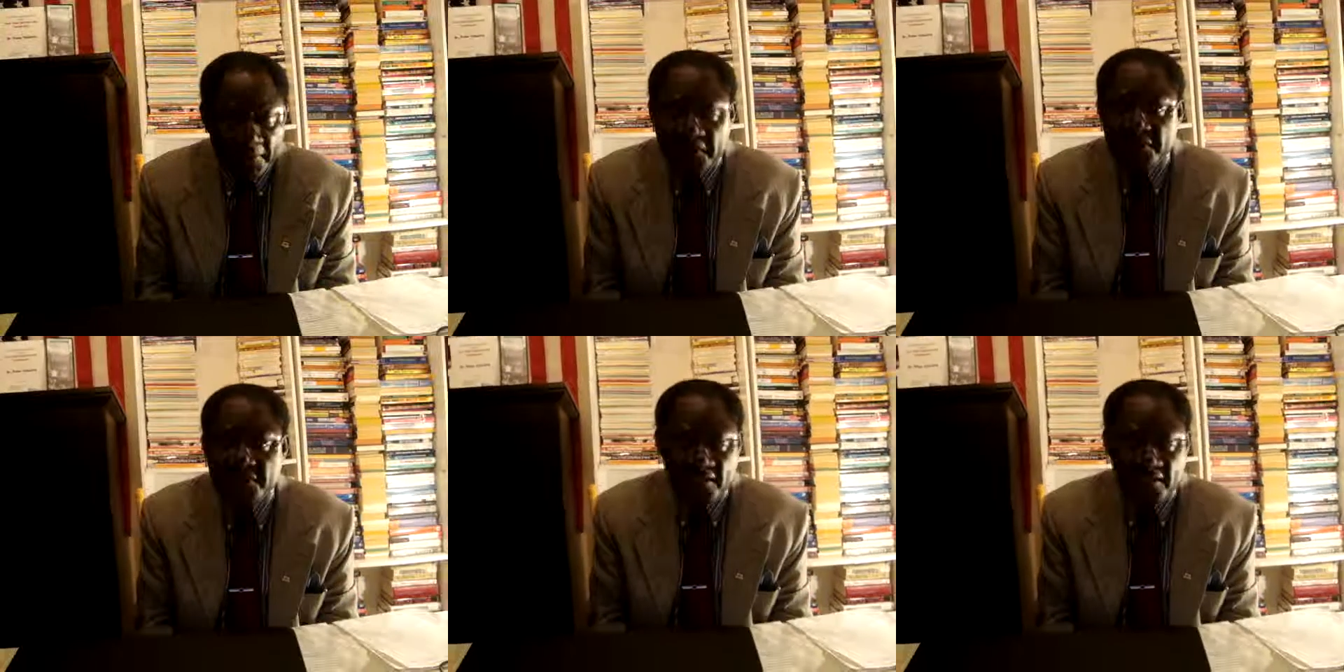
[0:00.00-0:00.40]

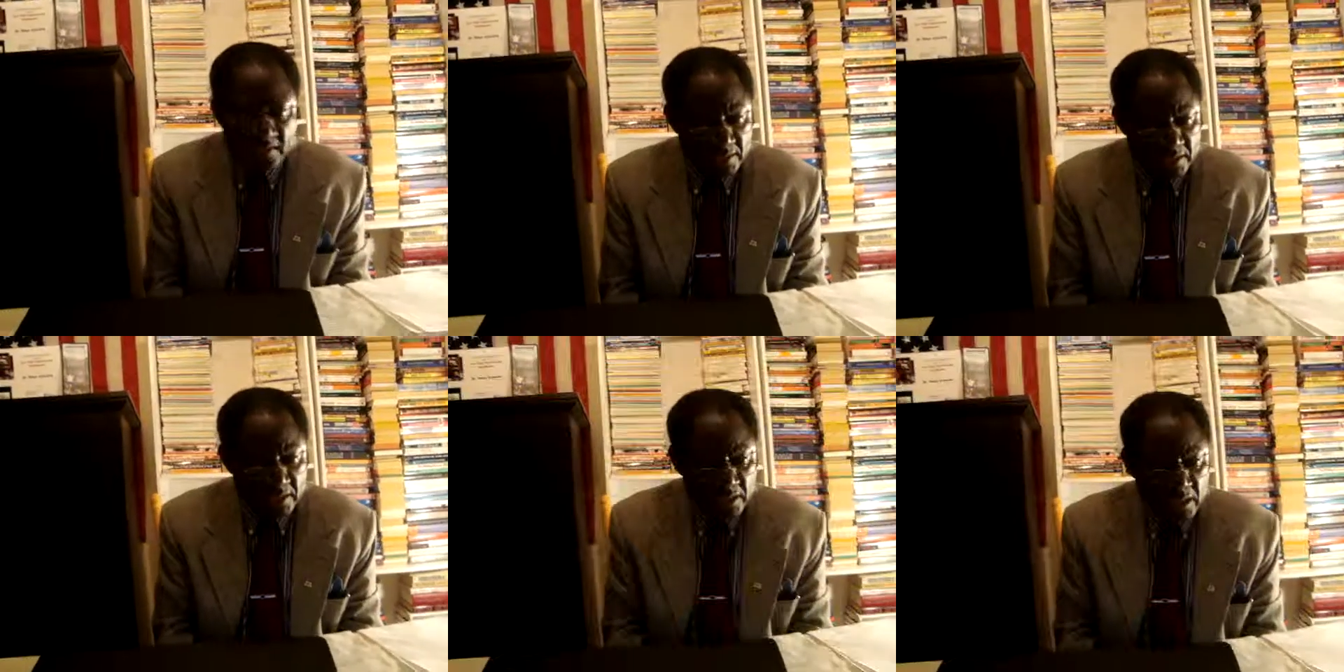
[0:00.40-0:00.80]

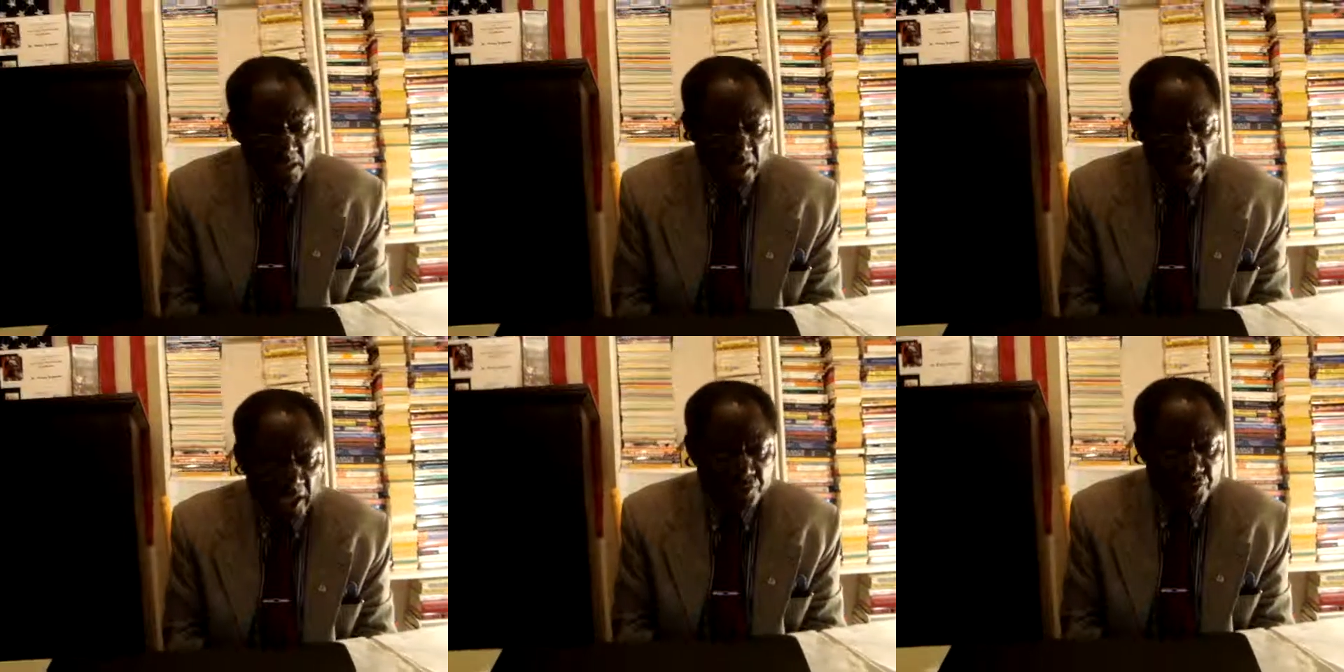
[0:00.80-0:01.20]
basic,
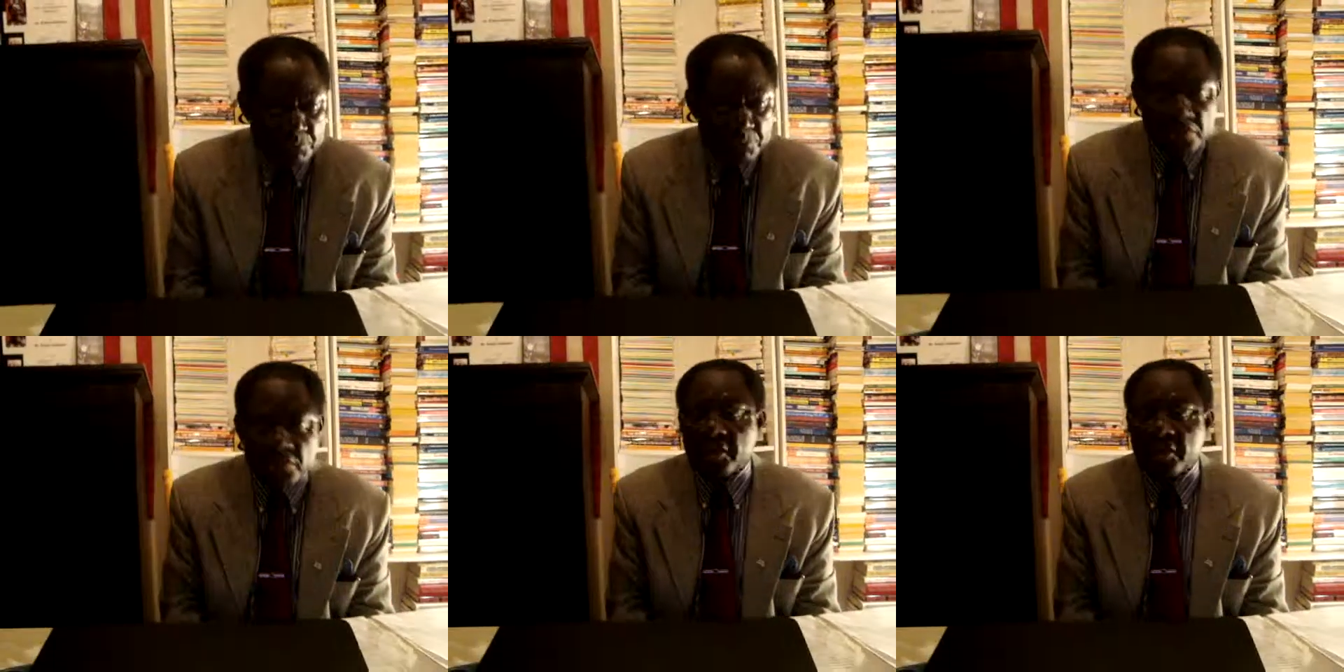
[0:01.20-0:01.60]

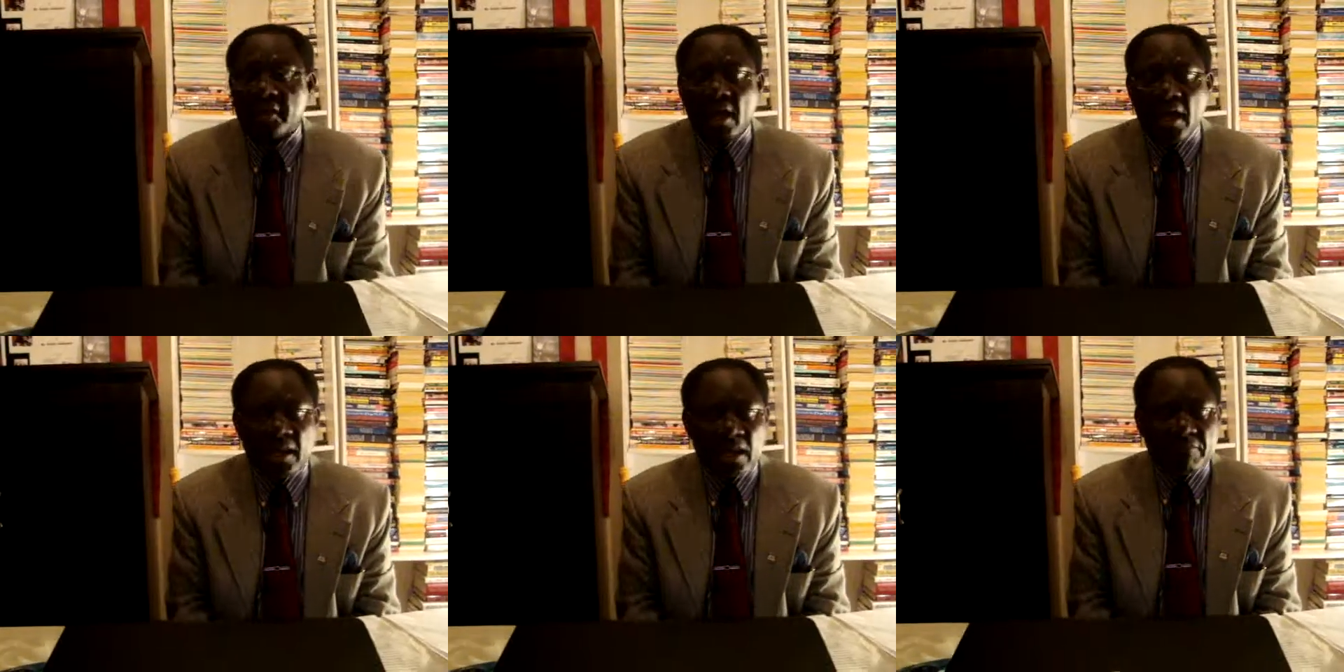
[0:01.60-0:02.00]
intermediate,
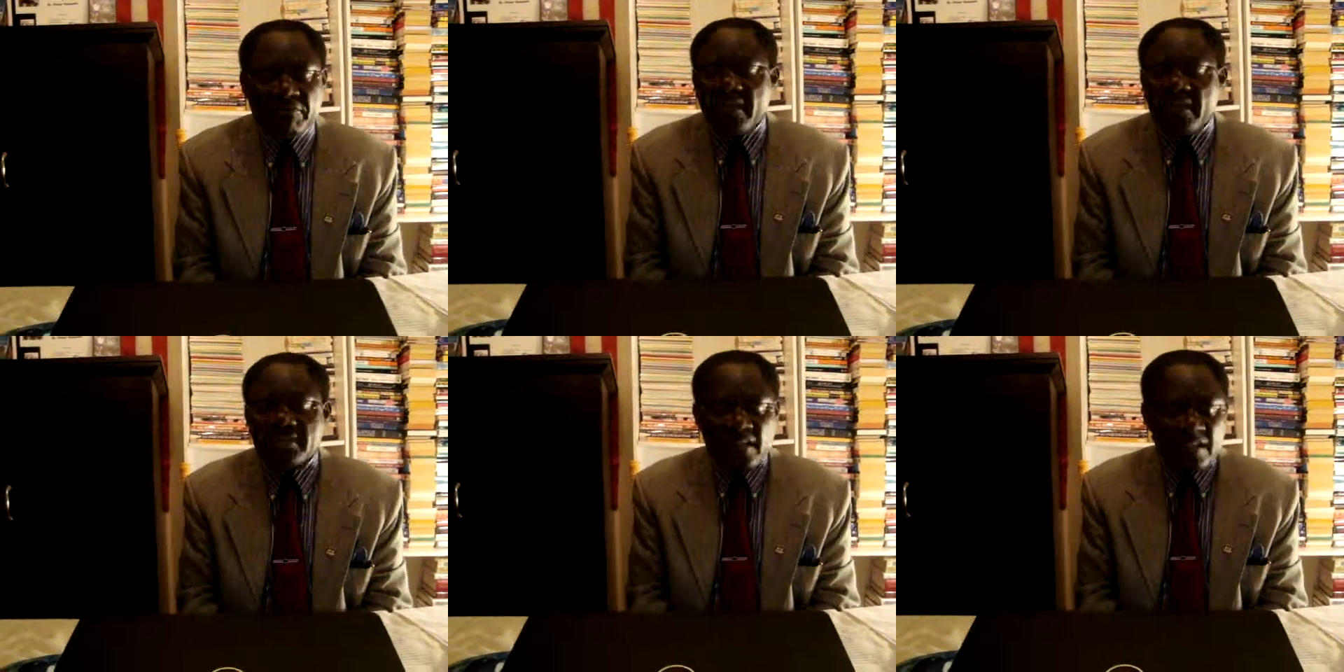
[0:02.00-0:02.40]
and
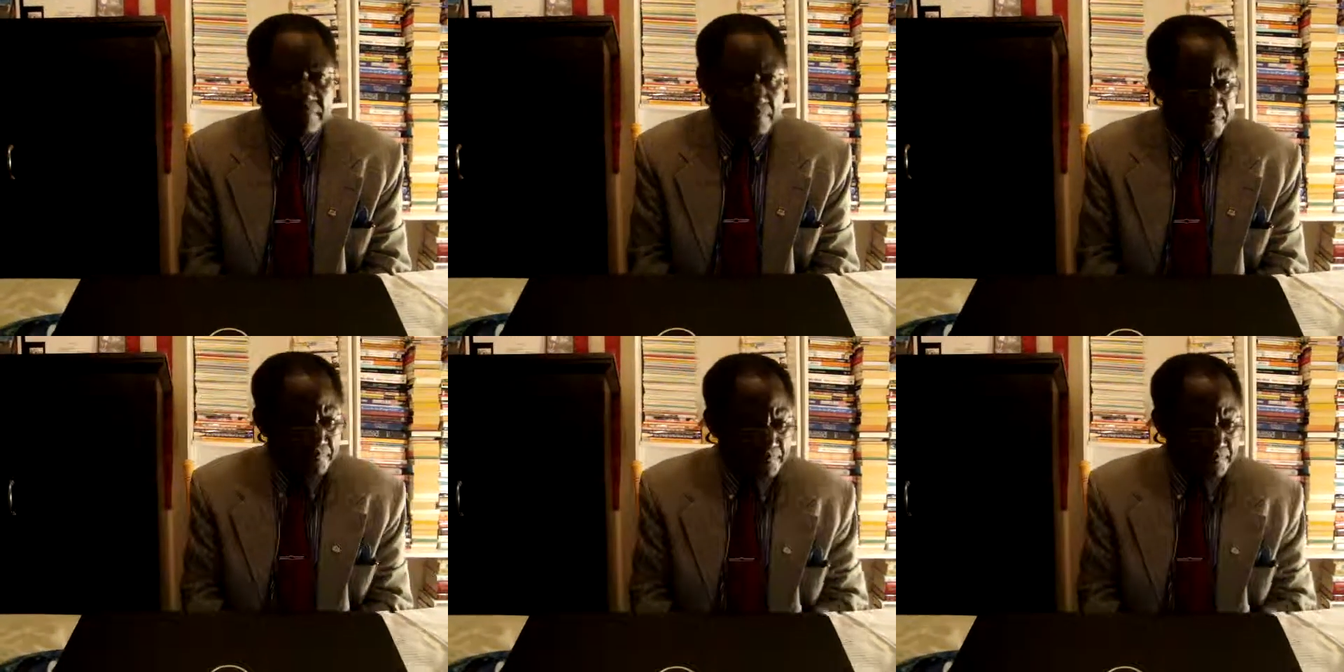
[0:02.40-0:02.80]
advanced
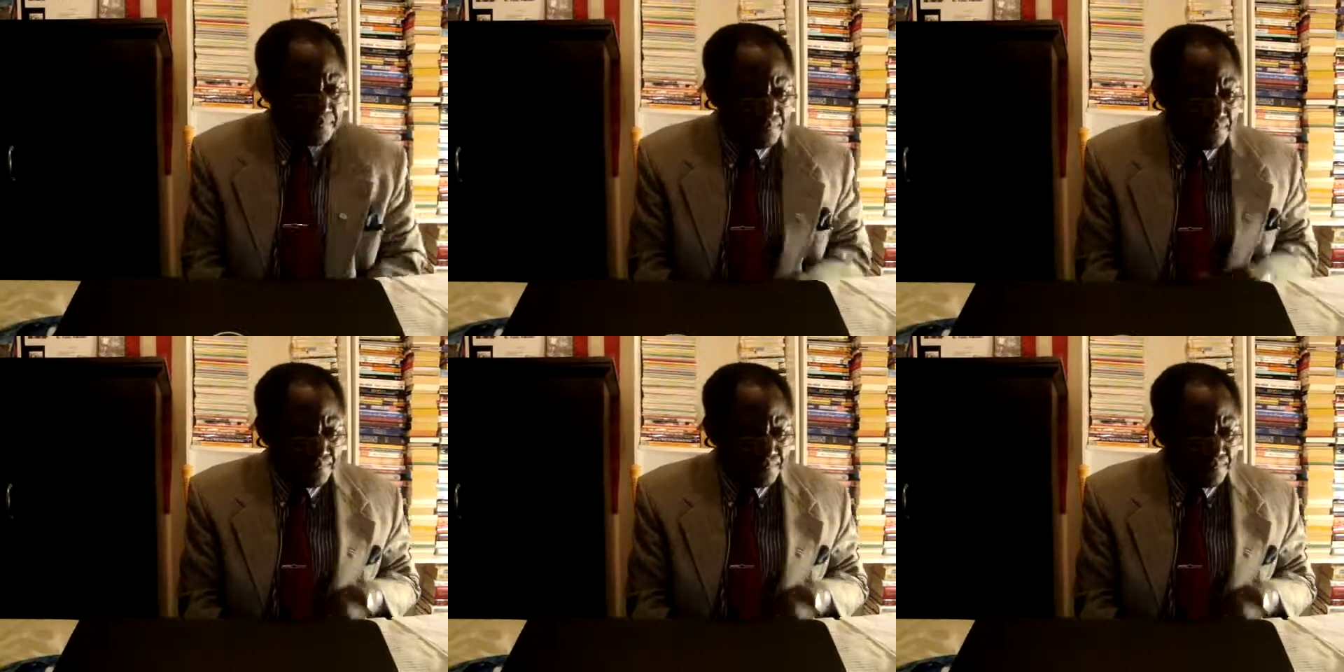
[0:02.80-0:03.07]
levels.